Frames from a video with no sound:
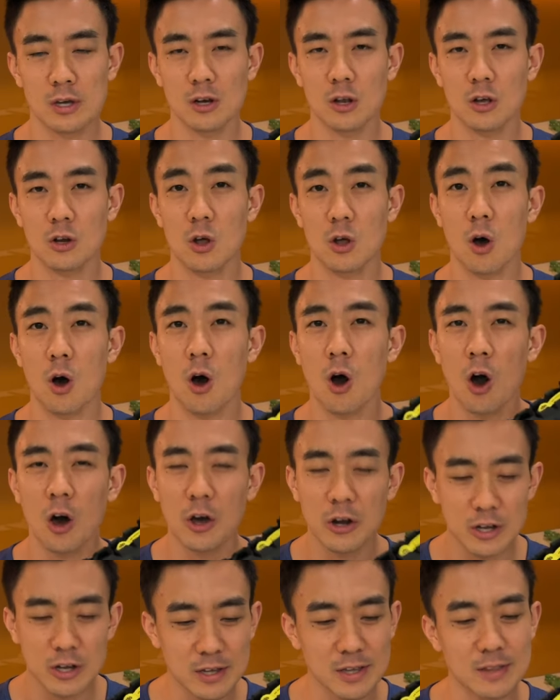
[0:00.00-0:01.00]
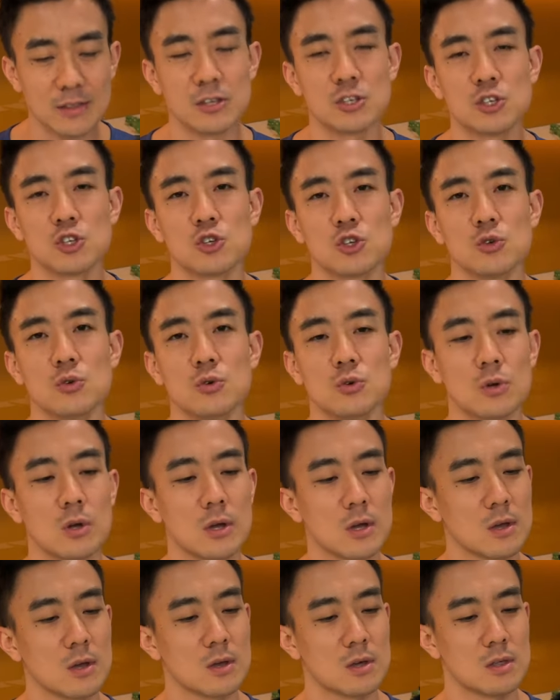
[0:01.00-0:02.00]
a lot harder in this shoe
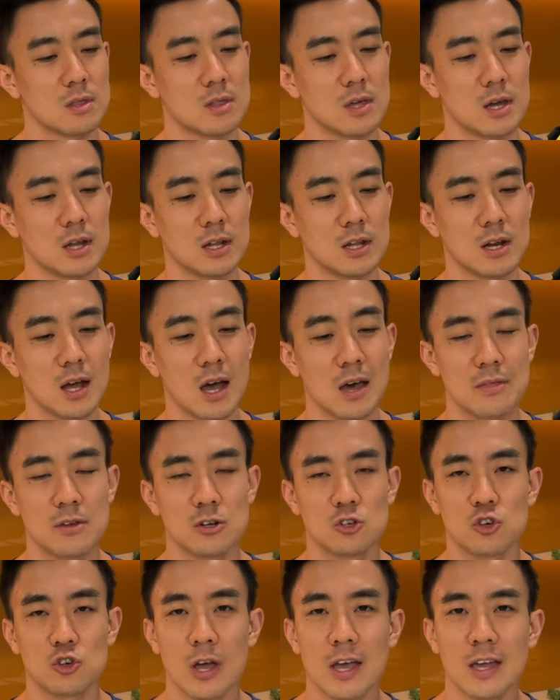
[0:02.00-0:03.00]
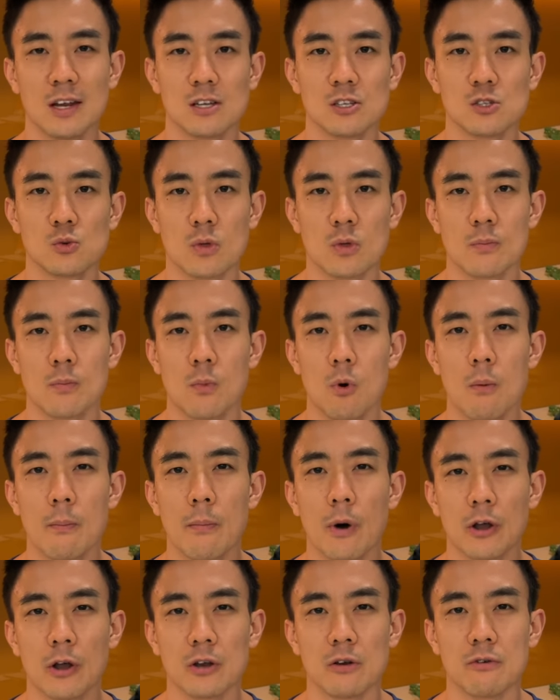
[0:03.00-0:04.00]
than in other trainers with more
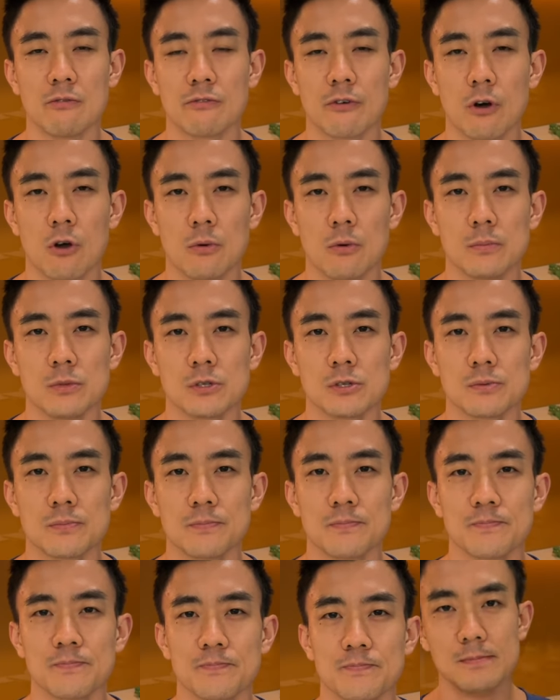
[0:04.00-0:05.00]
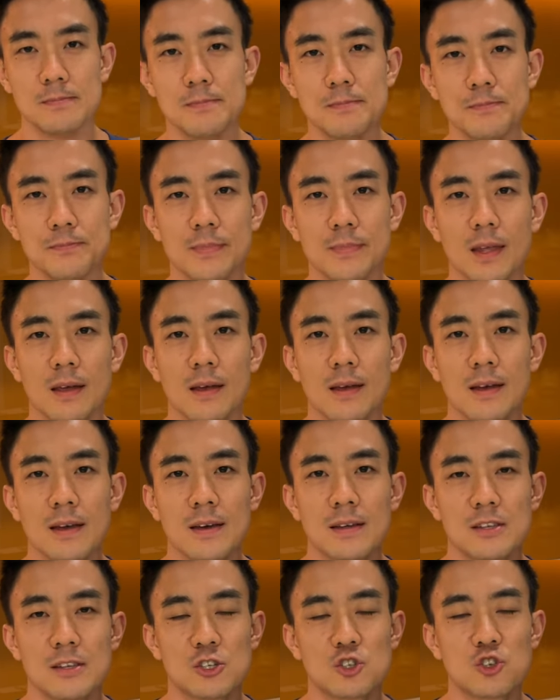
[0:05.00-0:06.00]
modern foams.
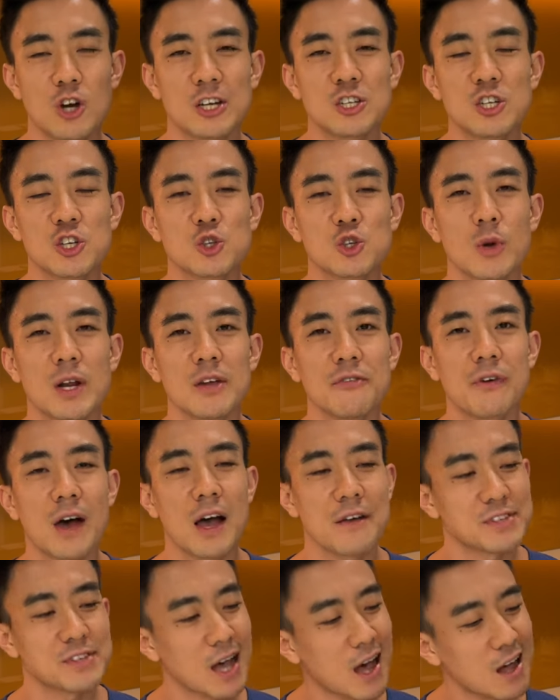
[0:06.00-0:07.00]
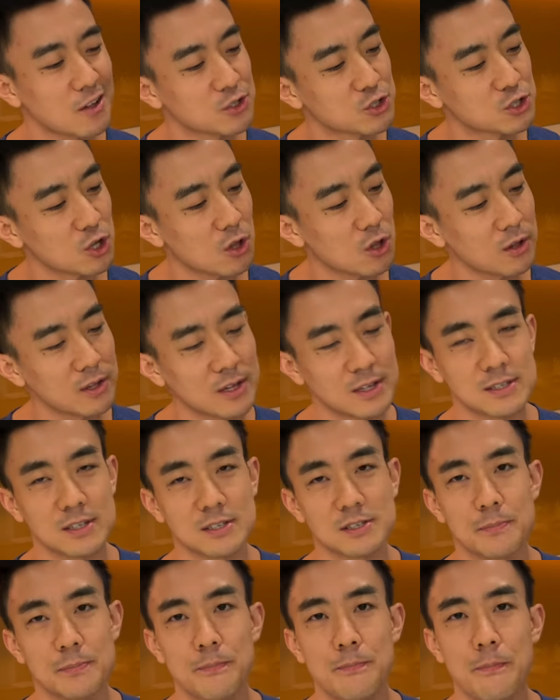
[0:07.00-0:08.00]
The Structure 25's outsole is
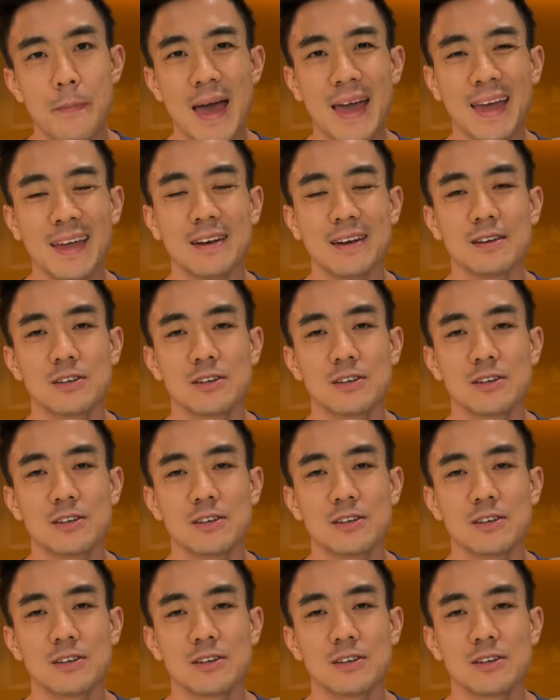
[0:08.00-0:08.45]
its main